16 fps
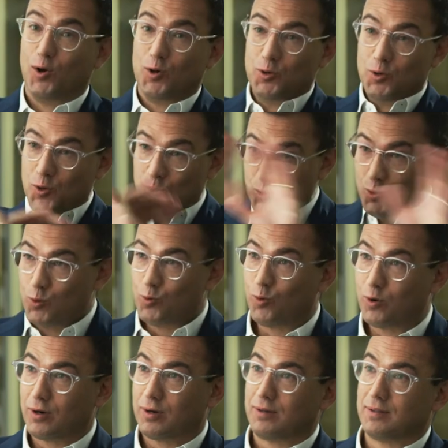new
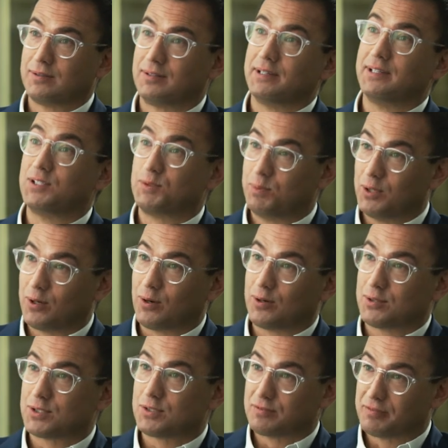world is
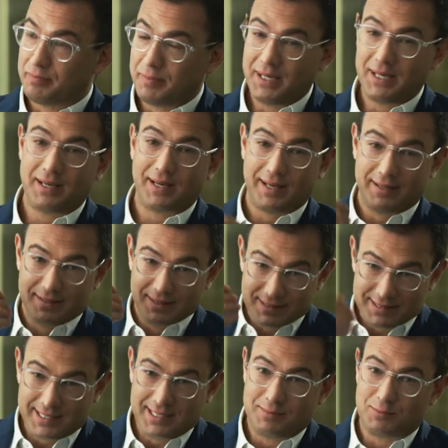because of me and the
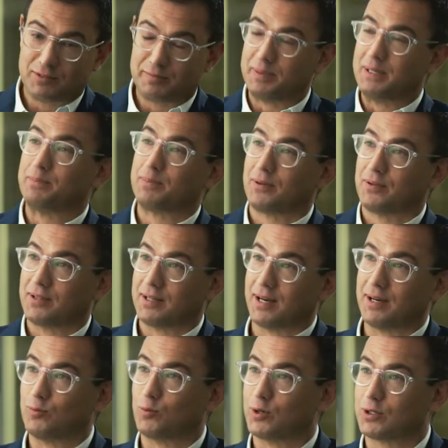team of people that
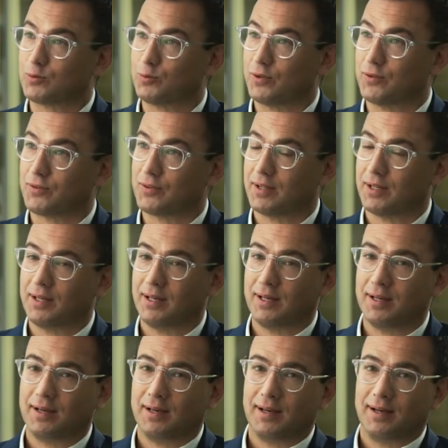I worked with.
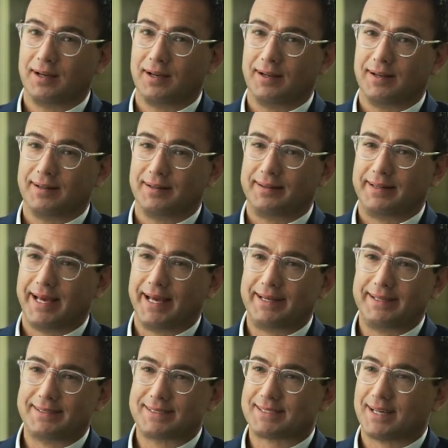That
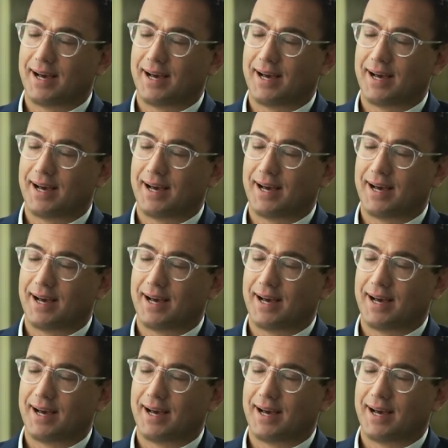is